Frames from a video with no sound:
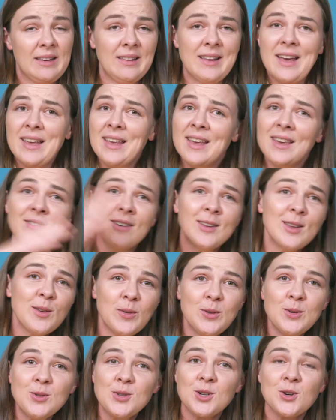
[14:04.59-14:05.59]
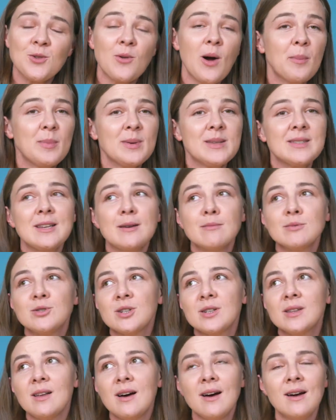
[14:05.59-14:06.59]
Like, even if you screw up a
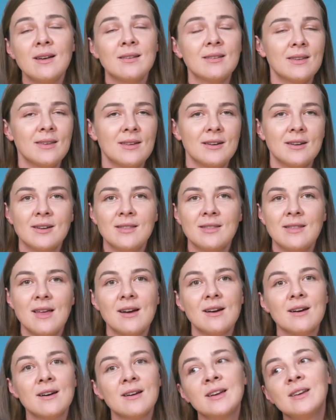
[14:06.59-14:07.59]
subject line here and there,